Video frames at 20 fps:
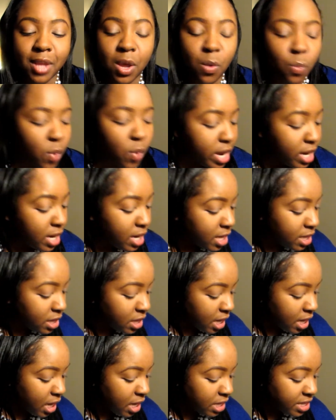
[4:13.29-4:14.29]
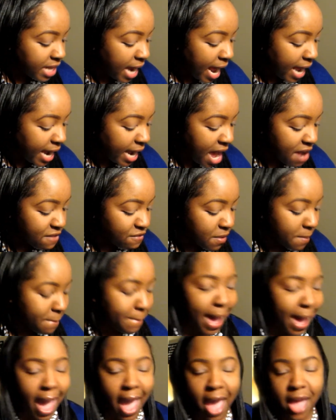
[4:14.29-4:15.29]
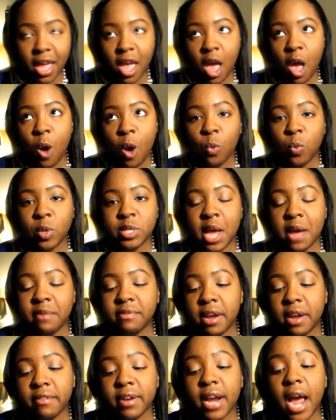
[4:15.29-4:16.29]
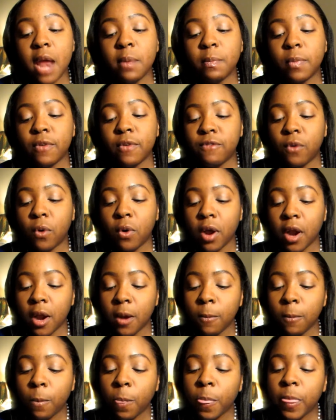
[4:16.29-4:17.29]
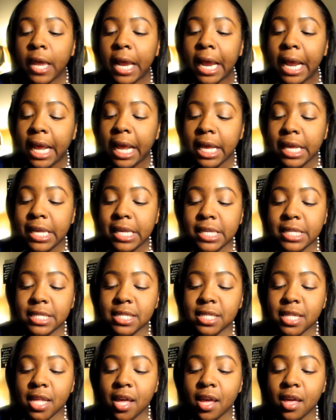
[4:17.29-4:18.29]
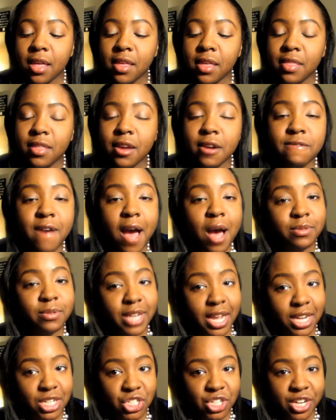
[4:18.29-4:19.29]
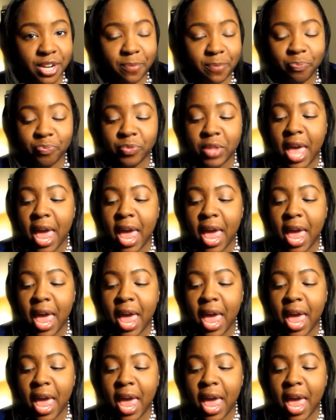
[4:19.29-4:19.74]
one of the things that I got from MAC, which I've never gotten before, is their foundation.